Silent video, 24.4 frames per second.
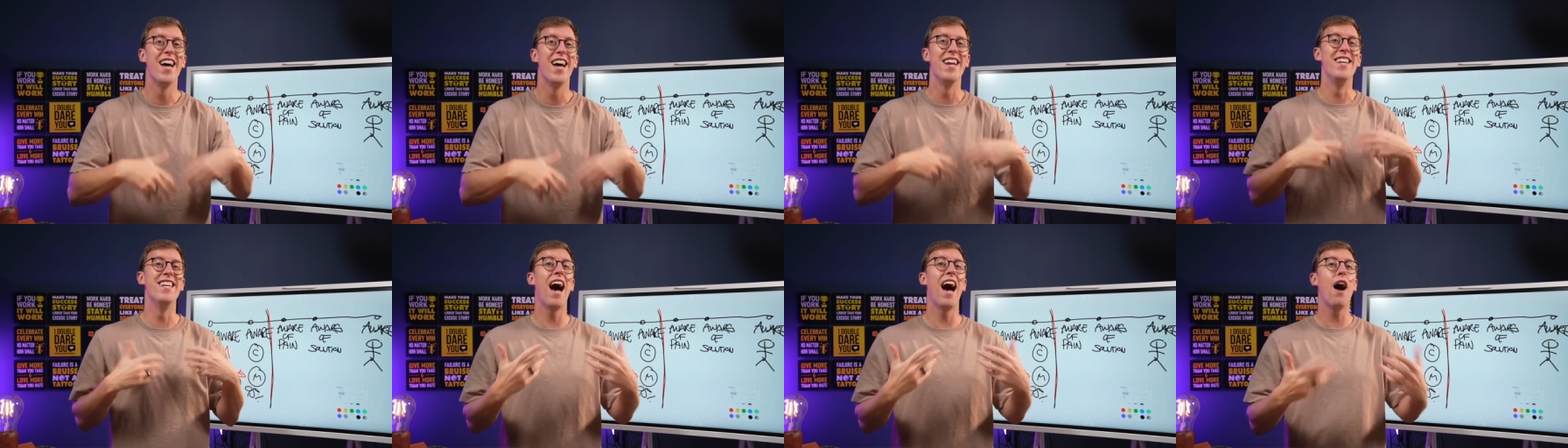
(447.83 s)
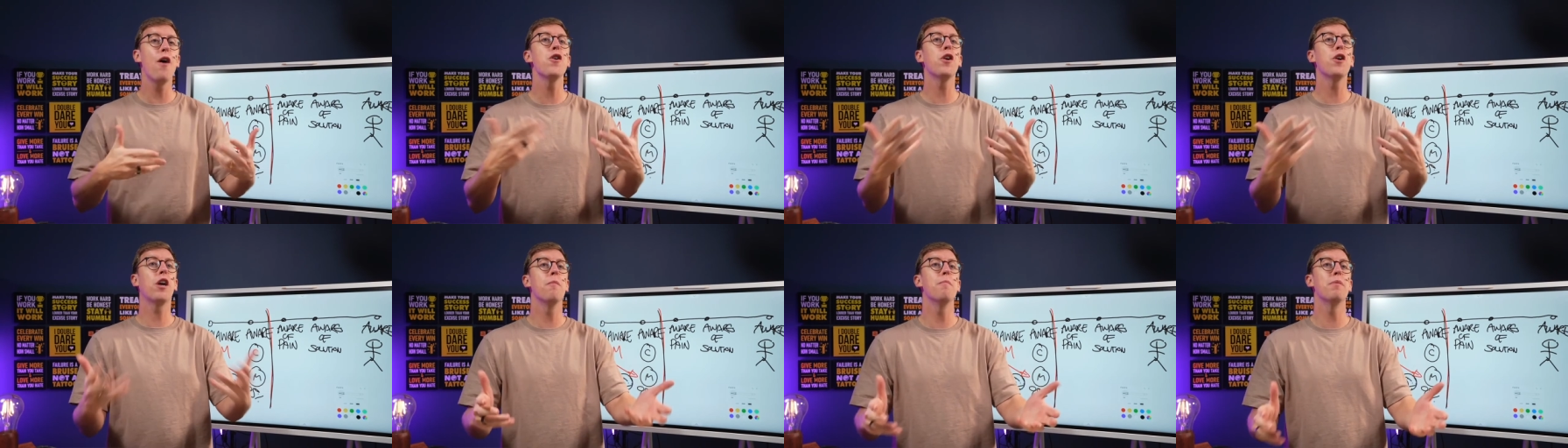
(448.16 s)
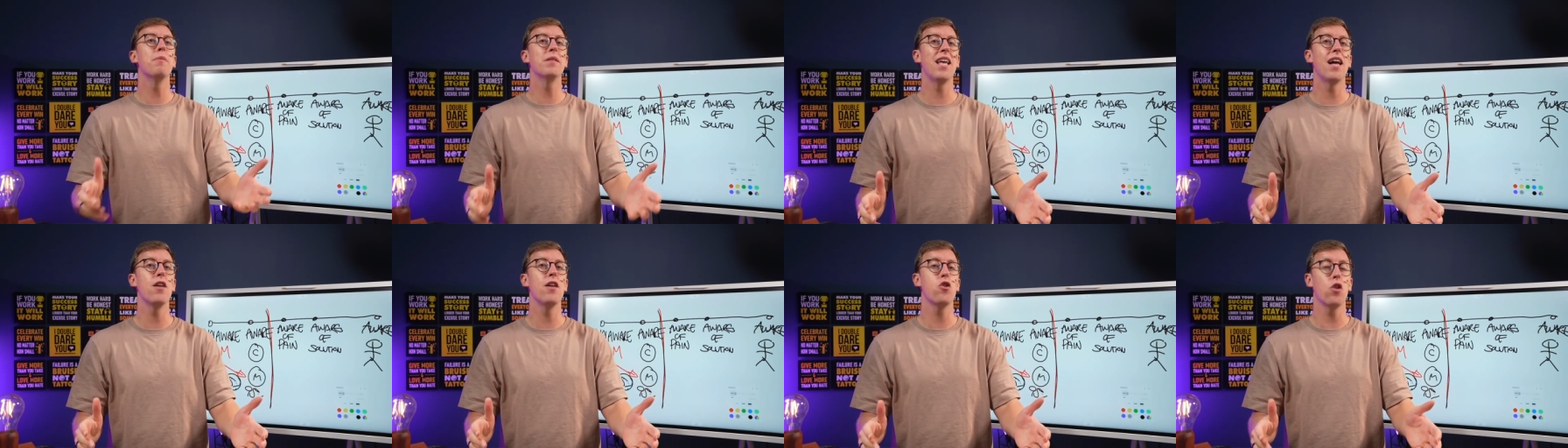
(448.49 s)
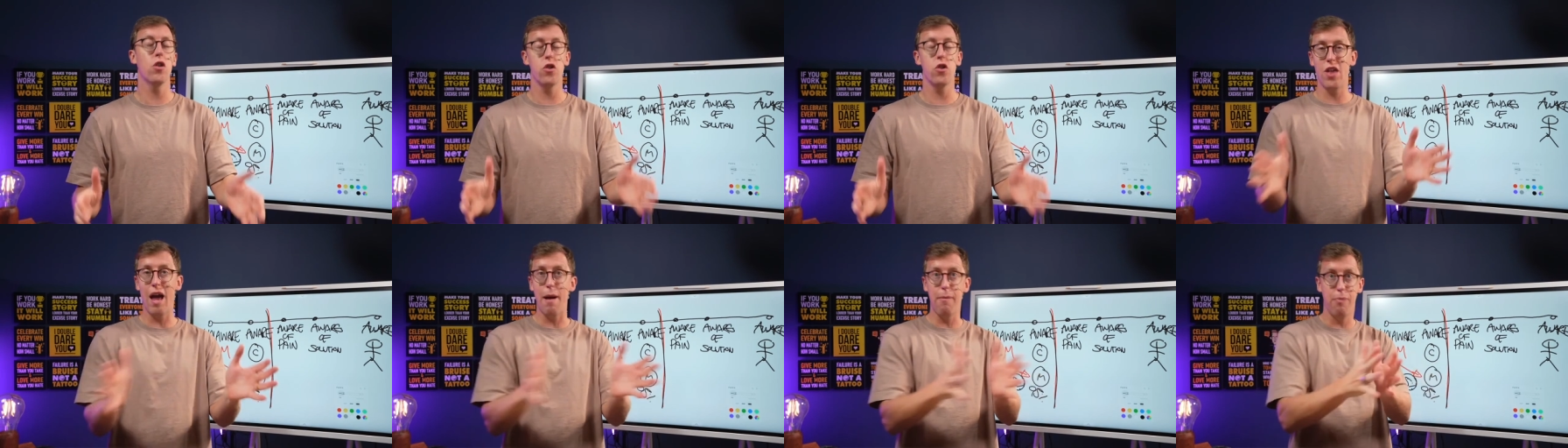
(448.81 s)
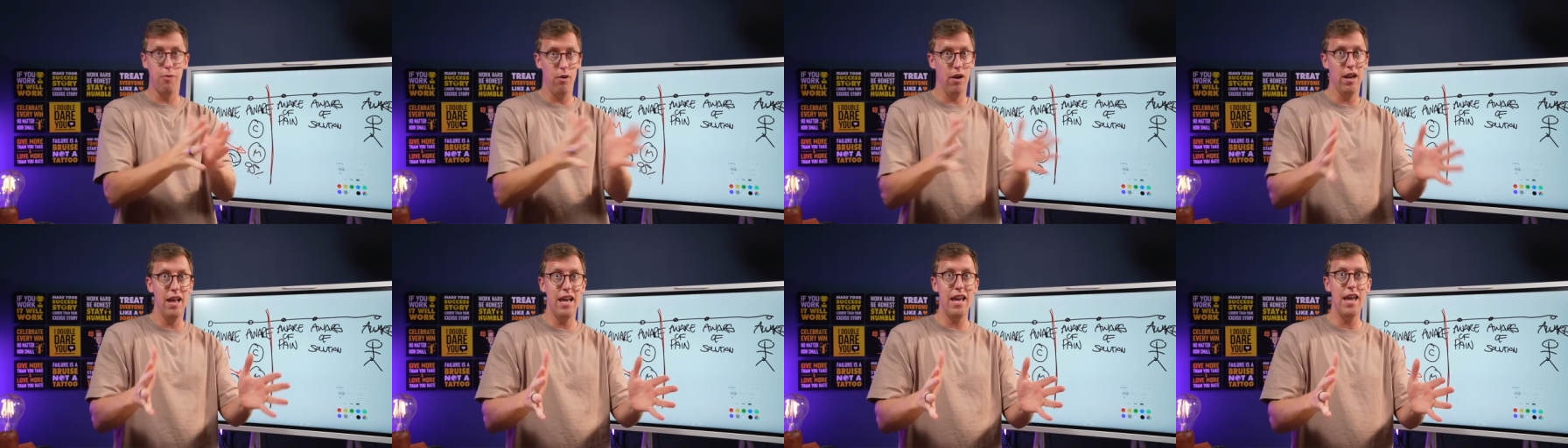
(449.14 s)
Now you can potentially,
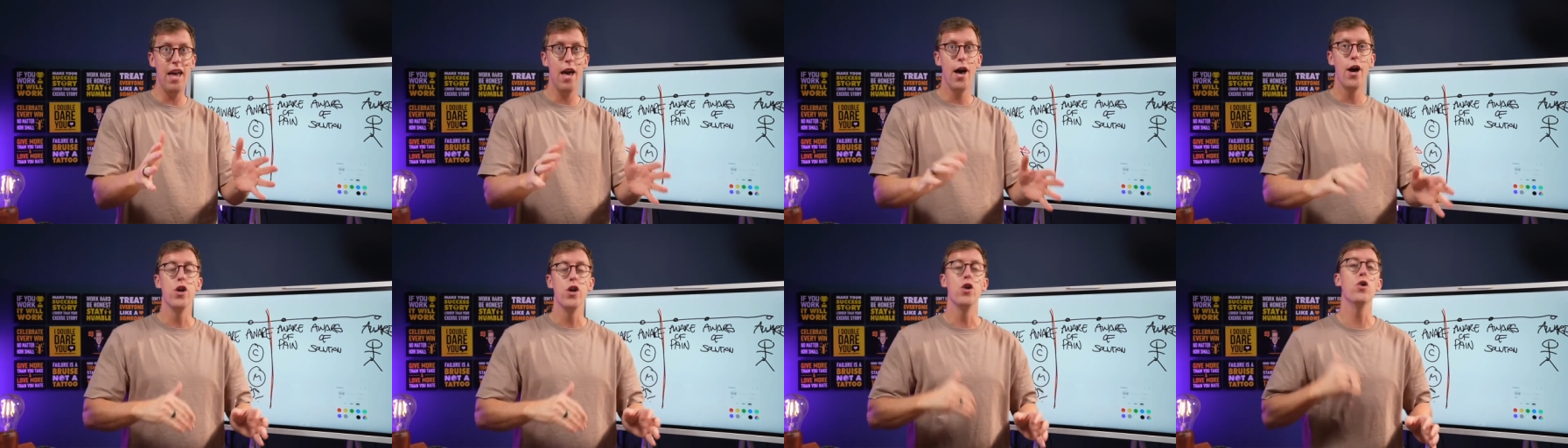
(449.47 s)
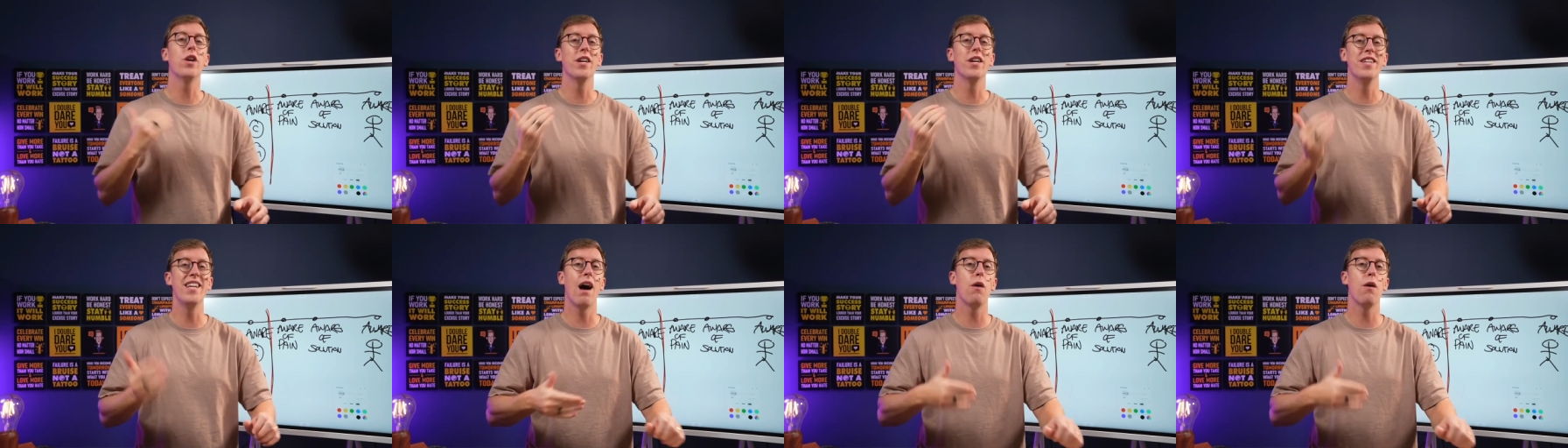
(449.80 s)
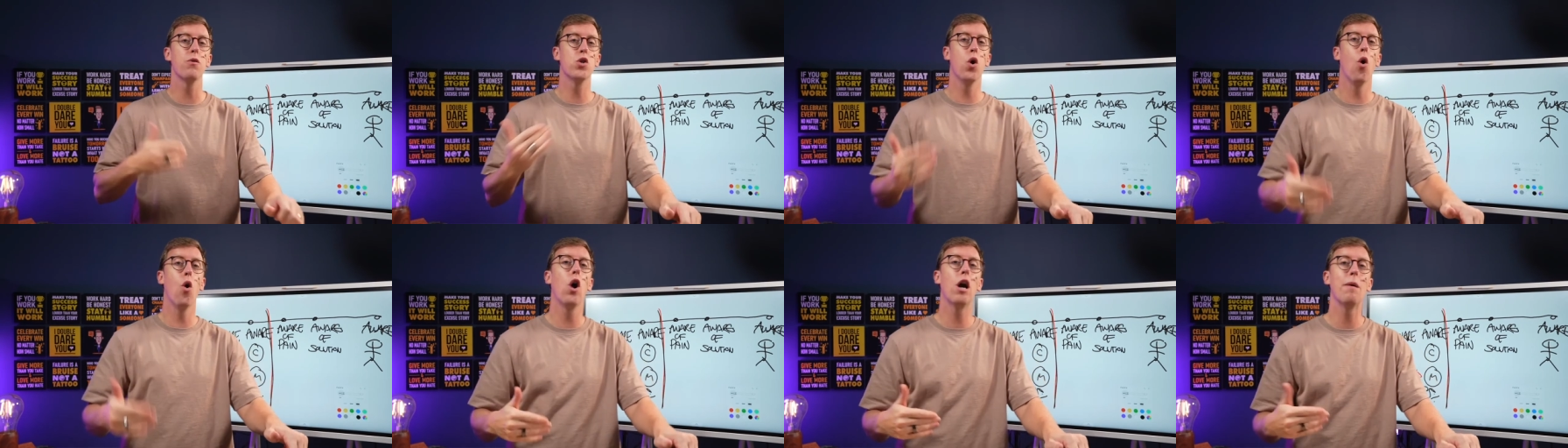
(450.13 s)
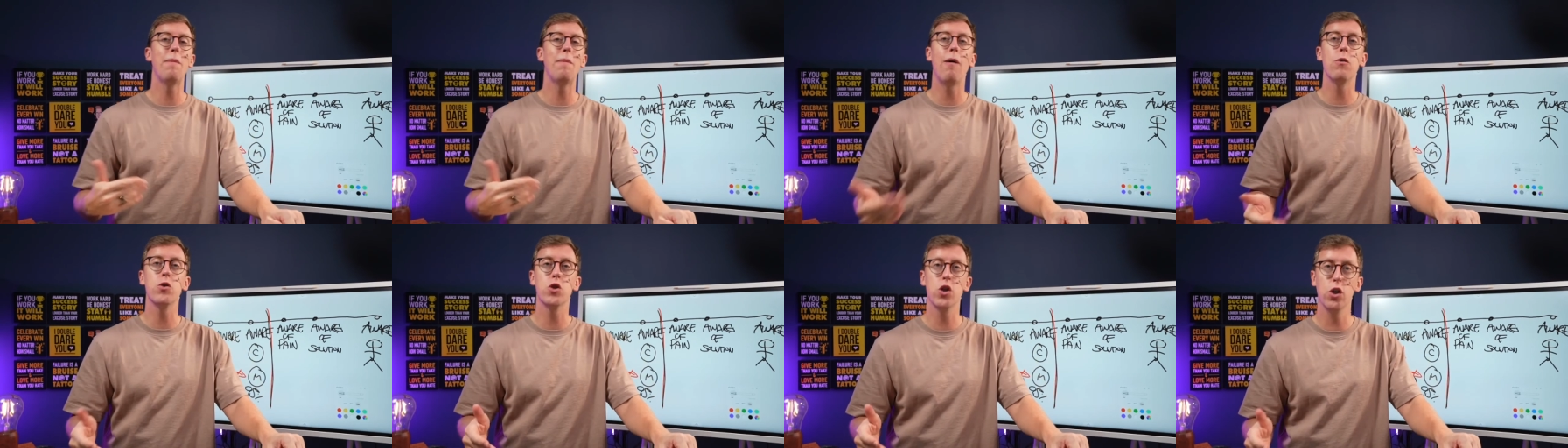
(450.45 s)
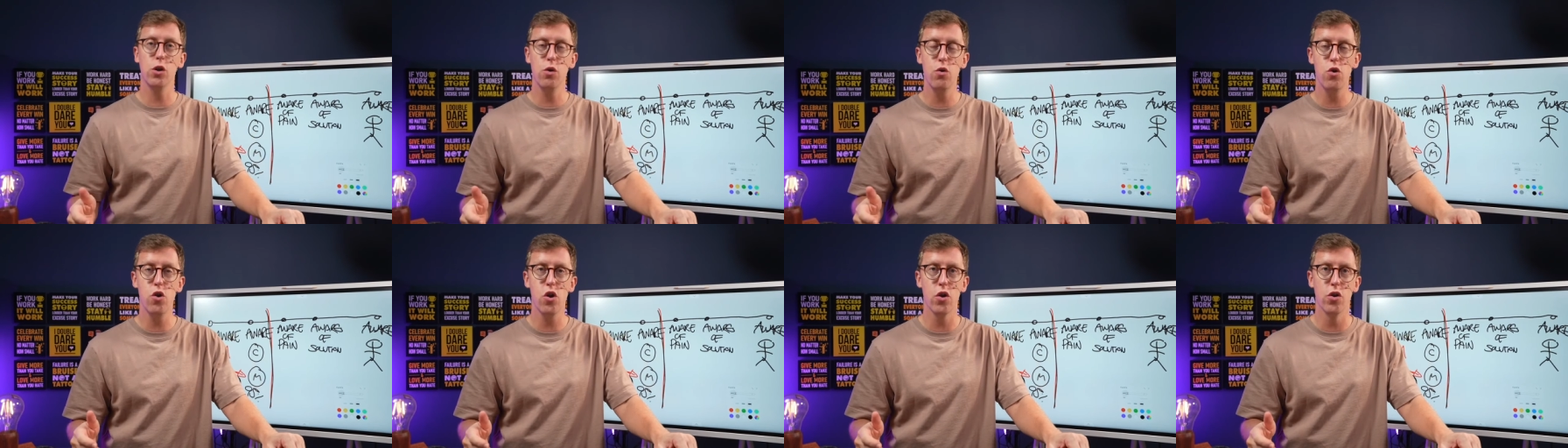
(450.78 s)
separately, you can now talk about
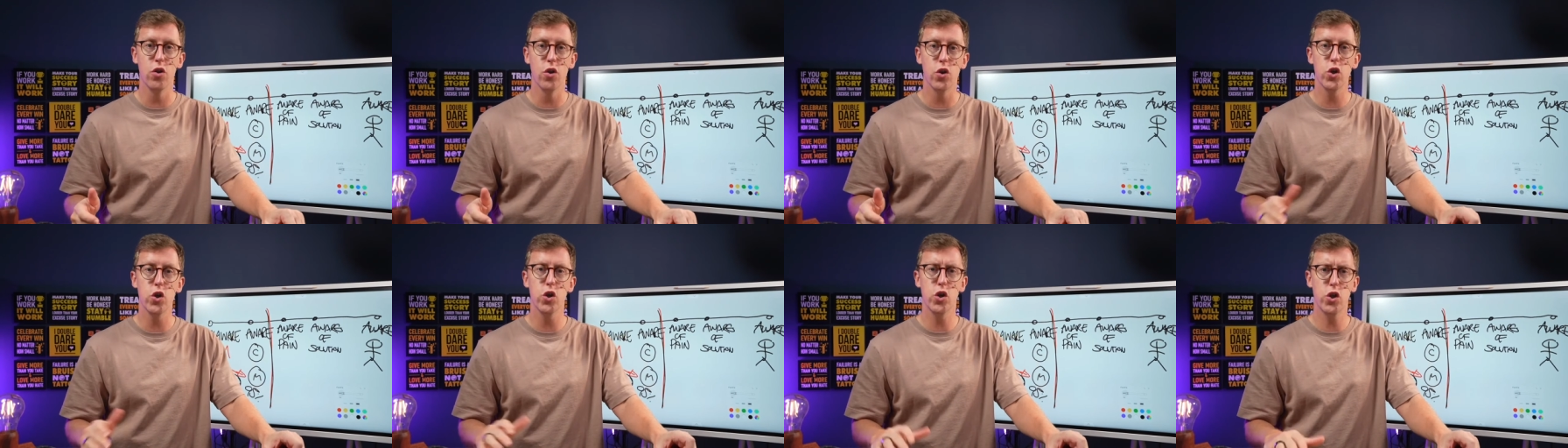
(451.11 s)
solutions.